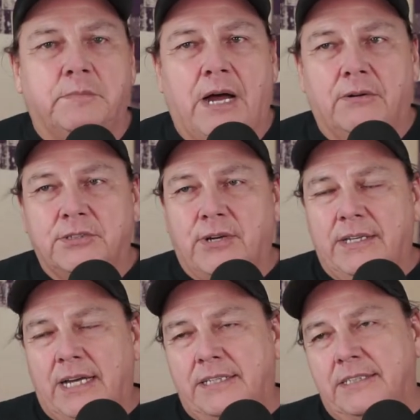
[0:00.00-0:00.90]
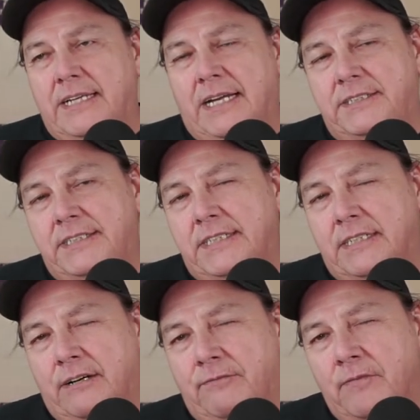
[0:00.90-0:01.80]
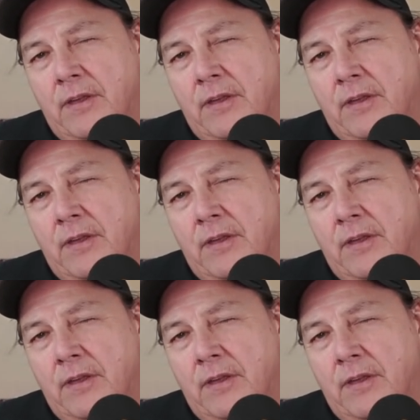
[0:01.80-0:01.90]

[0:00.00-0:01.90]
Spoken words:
power. So I think the idea of